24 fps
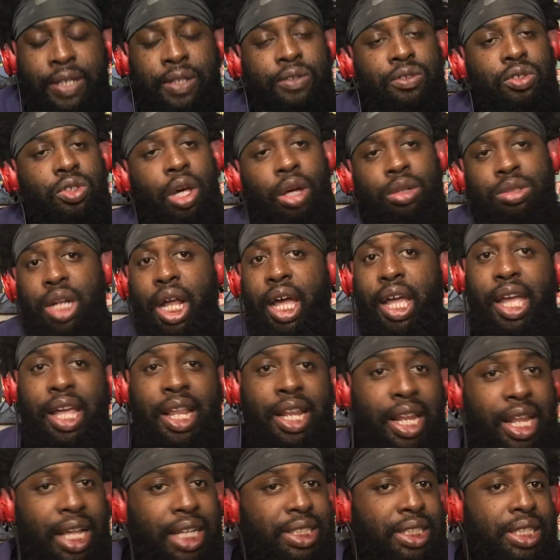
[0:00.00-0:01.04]
So I was like,
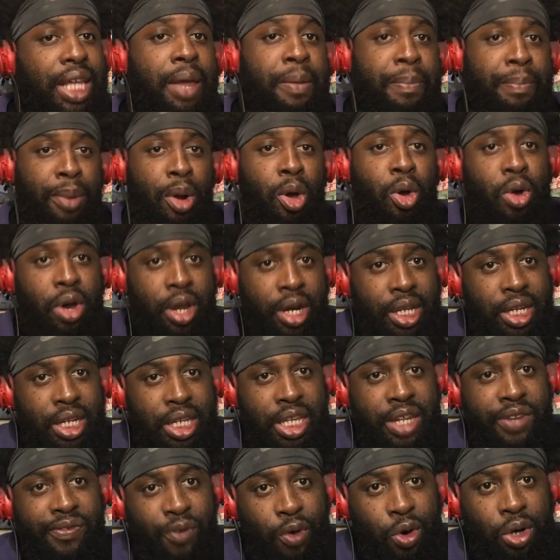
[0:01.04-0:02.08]
unless they blow it in
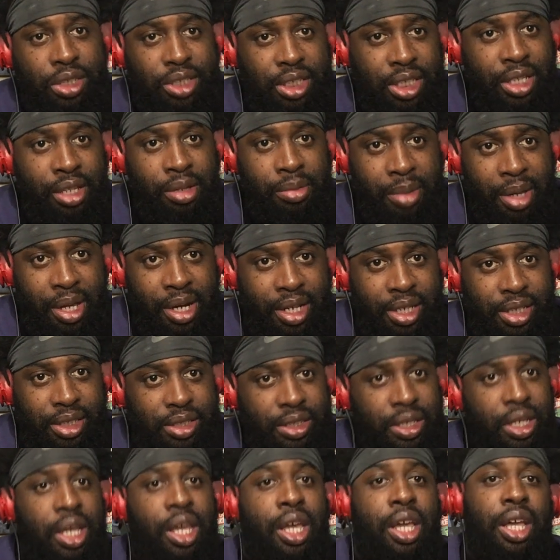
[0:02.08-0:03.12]
these 14 minutes,
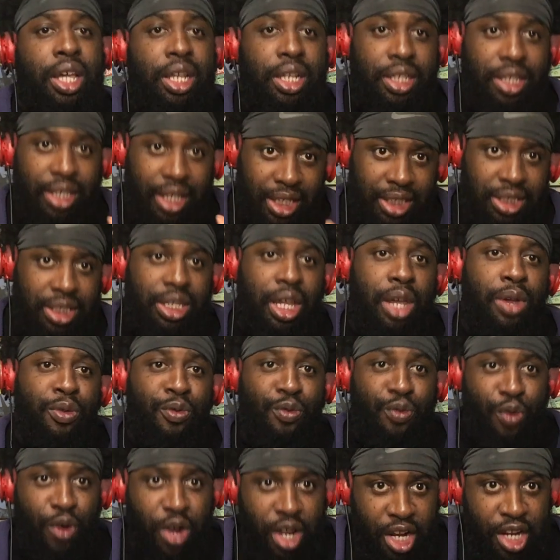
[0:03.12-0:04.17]
it's a
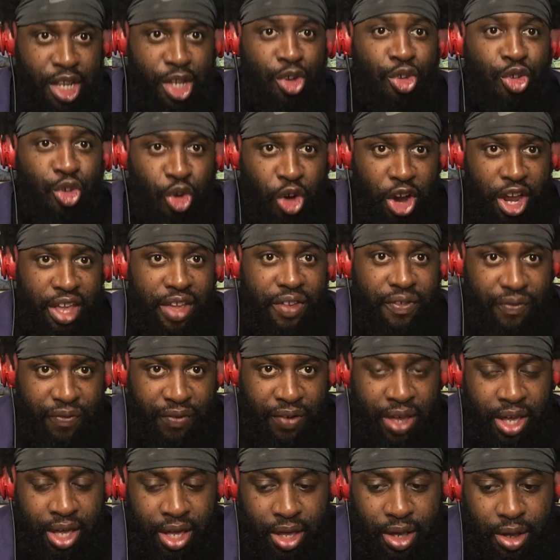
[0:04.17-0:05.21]
really great
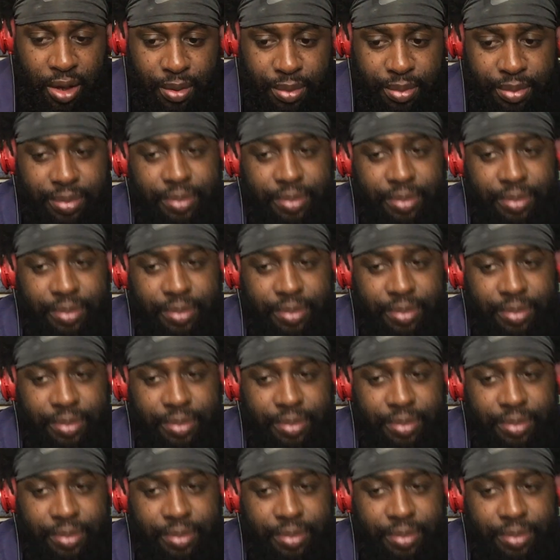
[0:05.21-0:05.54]
film.